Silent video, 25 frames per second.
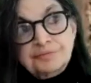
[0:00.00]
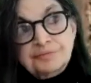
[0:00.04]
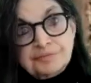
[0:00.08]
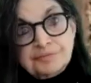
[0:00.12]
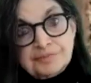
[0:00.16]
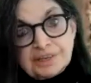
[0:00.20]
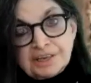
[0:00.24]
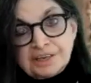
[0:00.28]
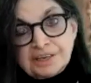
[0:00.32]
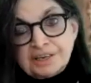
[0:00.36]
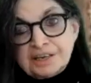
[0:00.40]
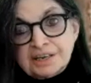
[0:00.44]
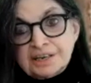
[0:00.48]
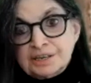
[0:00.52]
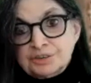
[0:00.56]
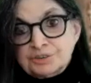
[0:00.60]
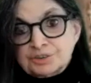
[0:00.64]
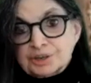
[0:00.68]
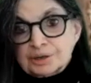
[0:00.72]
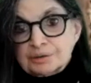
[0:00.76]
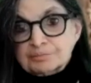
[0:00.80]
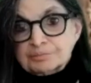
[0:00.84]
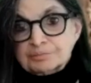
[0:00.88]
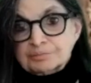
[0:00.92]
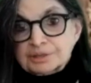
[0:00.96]
in
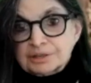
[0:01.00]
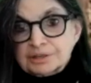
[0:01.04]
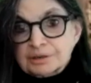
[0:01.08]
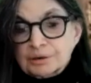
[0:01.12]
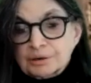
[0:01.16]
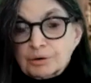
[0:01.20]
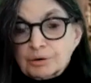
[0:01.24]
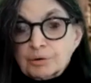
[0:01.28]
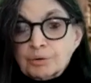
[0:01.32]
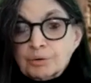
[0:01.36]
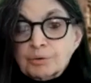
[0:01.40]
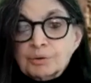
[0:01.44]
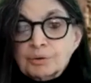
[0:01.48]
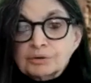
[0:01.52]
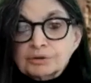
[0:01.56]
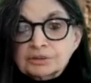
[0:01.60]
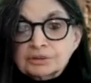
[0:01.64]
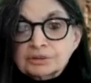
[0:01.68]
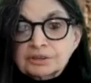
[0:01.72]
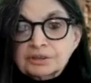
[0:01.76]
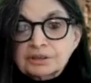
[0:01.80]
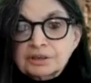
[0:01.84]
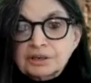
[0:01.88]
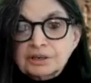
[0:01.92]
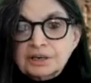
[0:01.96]
Egypt
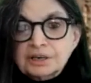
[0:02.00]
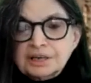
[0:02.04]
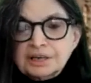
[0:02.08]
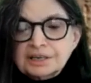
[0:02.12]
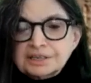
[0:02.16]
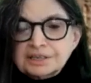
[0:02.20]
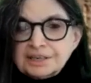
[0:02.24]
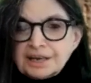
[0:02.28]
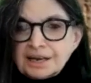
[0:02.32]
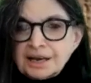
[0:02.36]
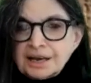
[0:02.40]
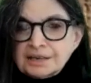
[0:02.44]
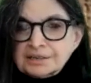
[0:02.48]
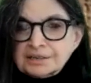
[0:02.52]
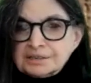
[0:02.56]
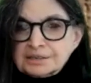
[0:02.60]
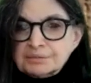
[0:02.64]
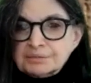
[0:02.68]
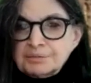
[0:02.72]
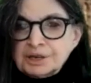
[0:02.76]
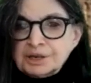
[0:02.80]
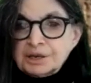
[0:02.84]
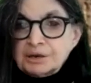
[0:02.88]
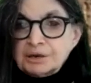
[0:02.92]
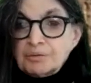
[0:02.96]
called to ask
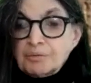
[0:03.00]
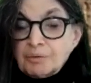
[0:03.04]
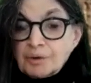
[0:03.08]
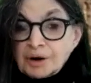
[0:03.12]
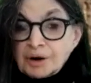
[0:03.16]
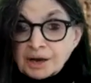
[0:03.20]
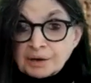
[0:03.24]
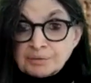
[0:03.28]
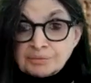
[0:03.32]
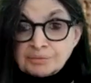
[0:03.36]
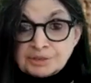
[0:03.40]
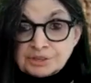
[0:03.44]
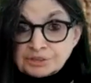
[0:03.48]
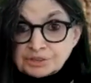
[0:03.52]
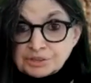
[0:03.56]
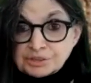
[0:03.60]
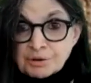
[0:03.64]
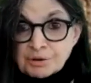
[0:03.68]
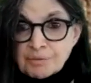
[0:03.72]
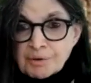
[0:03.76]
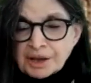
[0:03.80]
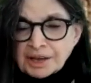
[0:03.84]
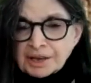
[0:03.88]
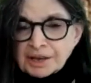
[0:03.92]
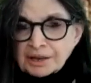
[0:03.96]
me what I was
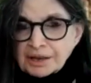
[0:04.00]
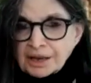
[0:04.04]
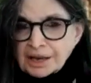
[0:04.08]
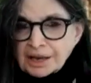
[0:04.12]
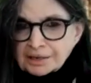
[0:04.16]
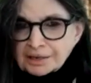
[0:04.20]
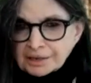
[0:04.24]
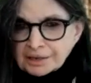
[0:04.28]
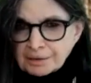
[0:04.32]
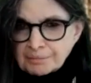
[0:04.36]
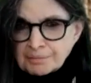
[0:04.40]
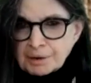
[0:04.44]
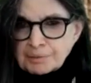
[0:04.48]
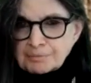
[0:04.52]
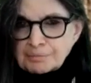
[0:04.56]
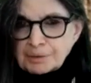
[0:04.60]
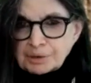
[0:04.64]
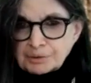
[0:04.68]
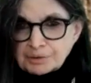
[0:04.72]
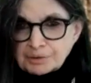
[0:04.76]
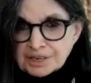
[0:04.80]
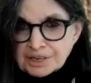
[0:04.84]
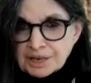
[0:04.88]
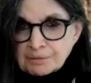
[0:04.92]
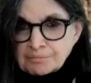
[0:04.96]
doing at
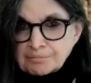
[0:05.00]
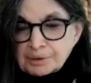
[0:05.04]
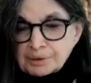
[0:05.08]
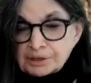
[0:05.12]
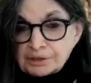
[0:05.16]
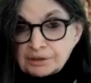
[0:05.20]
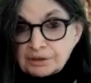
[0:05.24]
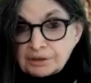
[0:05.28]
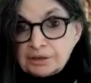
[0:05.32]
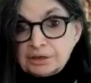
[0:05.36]
Kamambo Temple